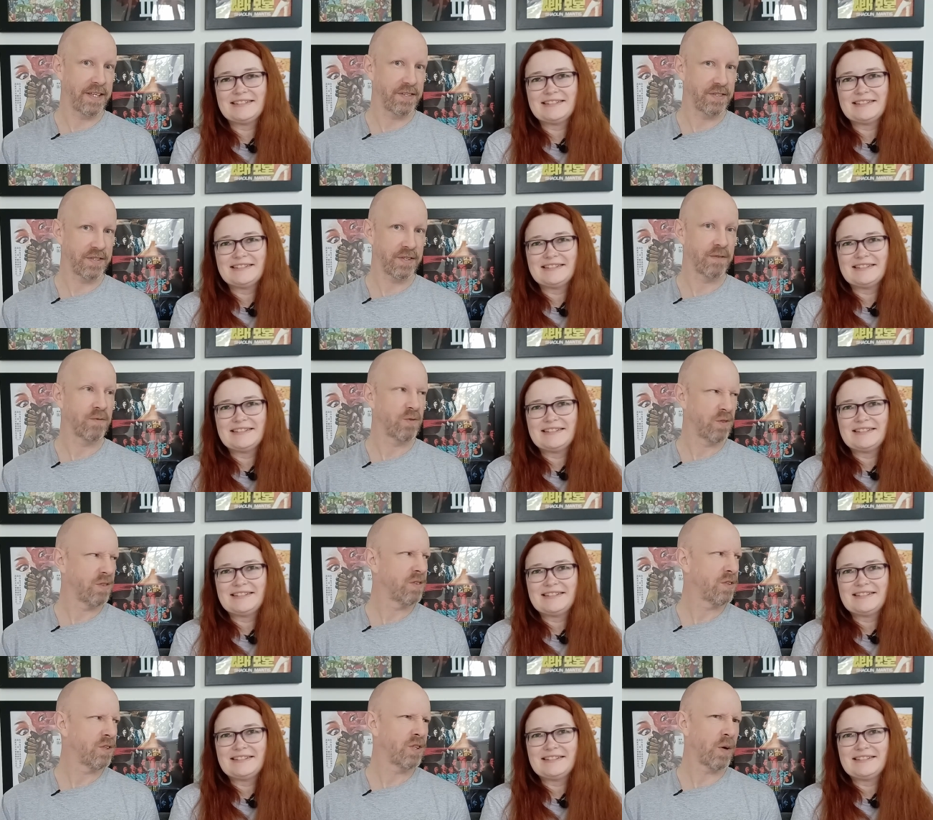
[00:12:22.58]
Speaker 1: this,
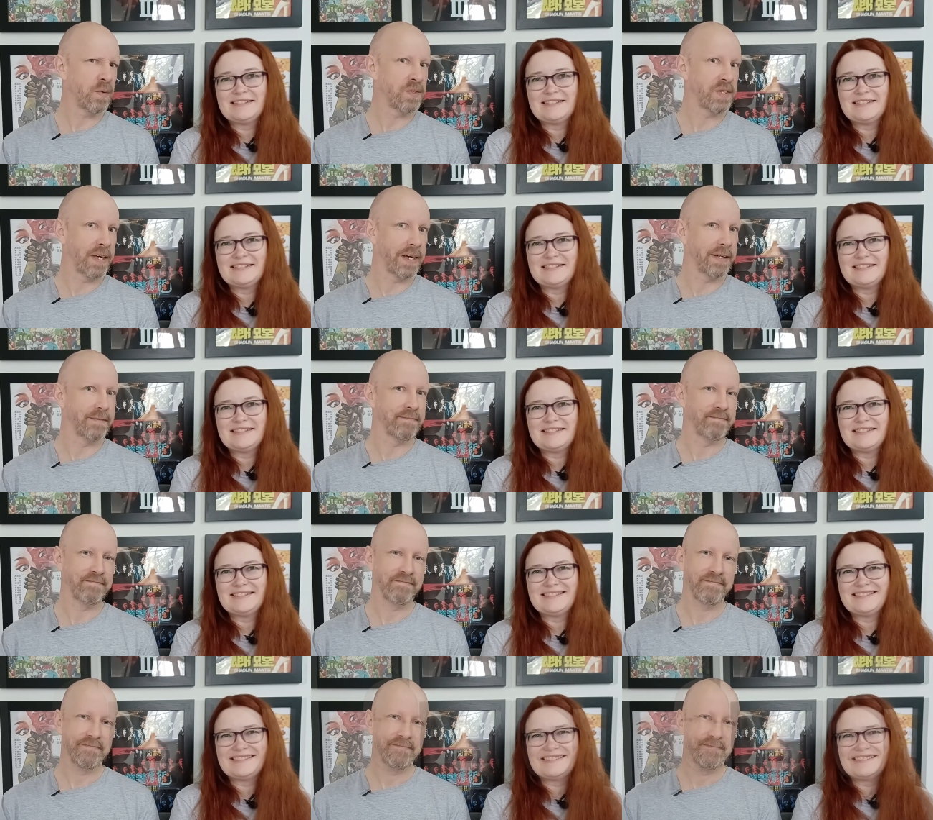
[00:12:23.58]
go and see it.
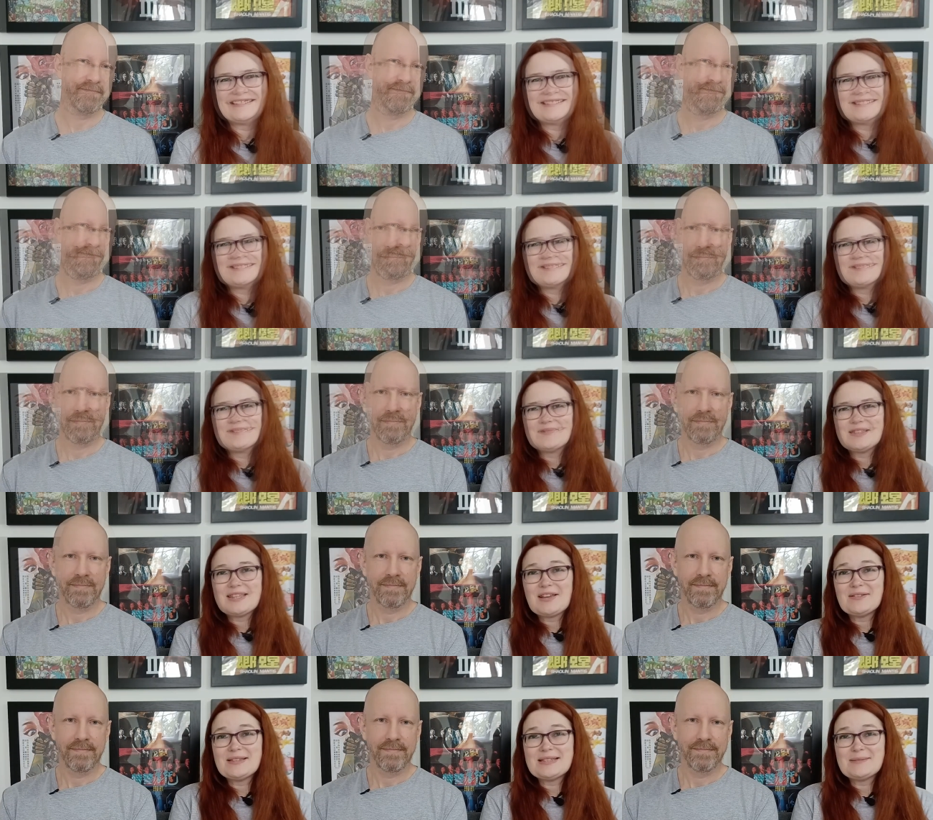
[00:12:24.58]

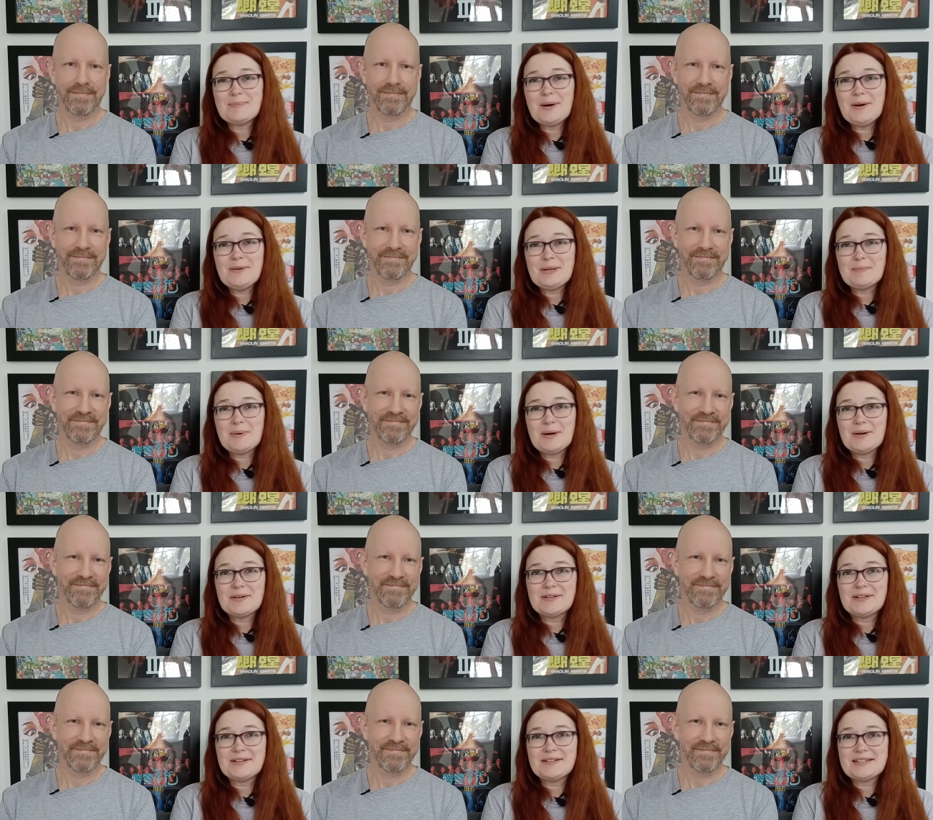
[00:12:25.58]
Speaker 2: So The Sparring
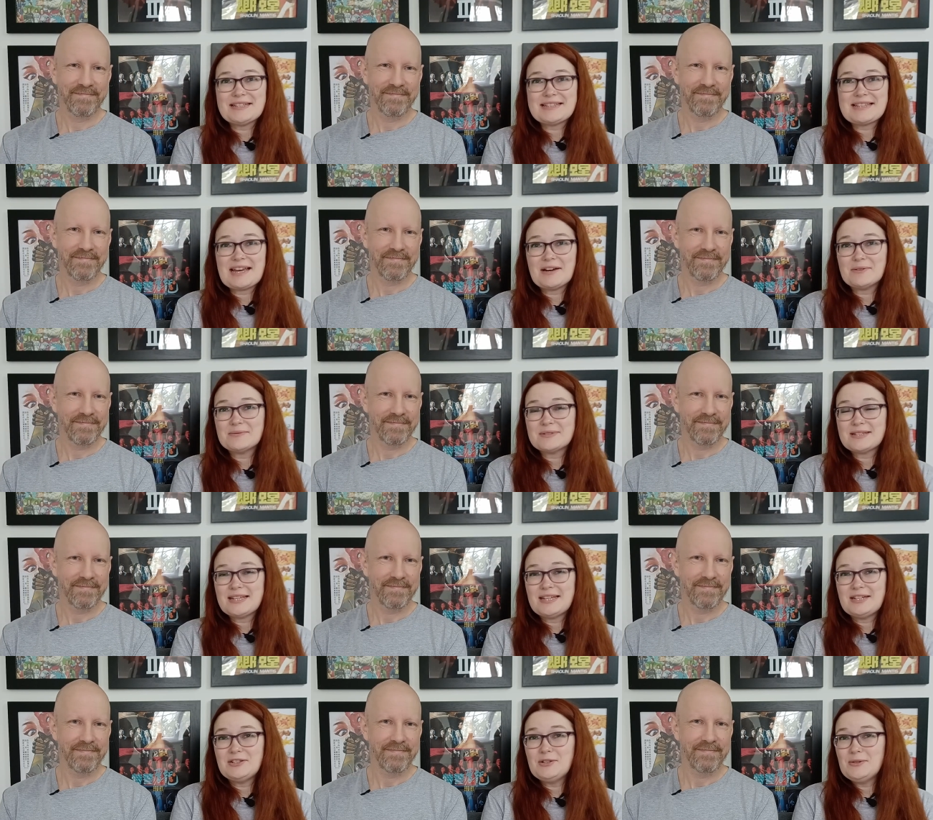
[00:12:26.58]
Partner is out
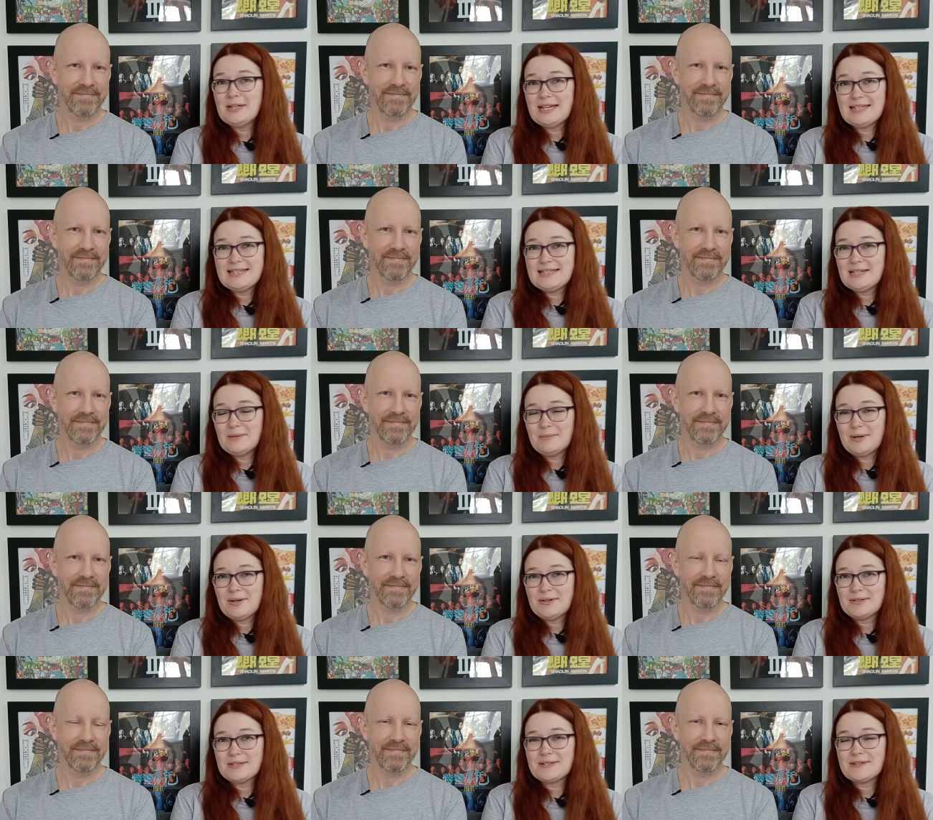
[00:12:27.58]
in UK
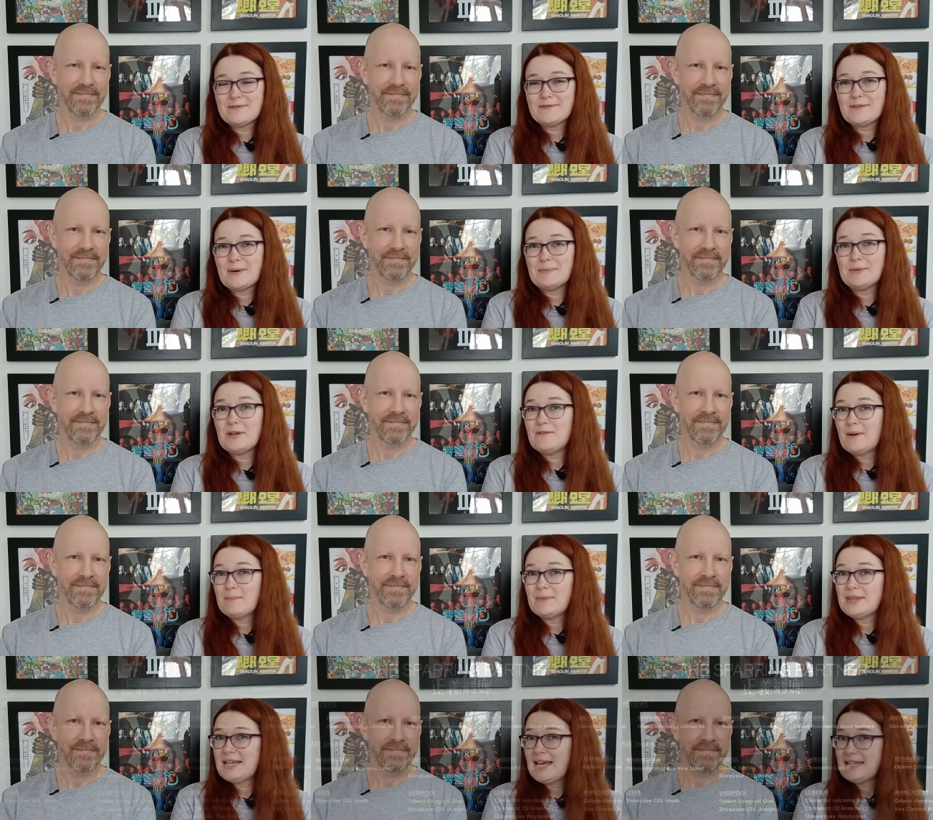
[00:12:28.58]
cinemas from
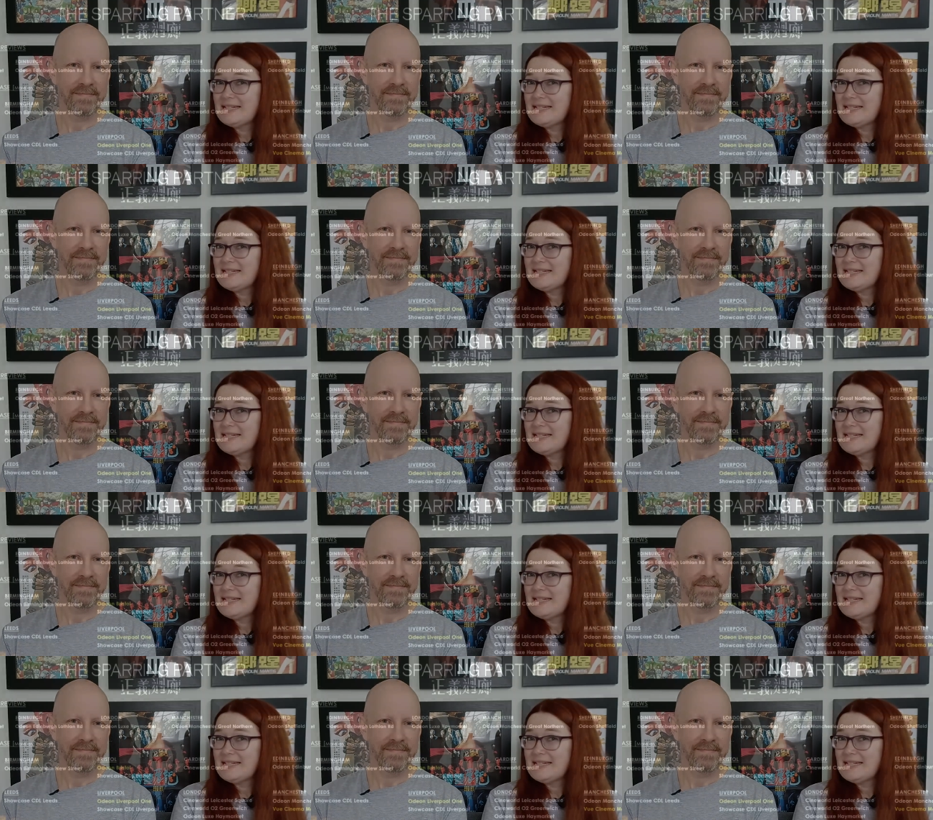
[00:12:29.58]
November the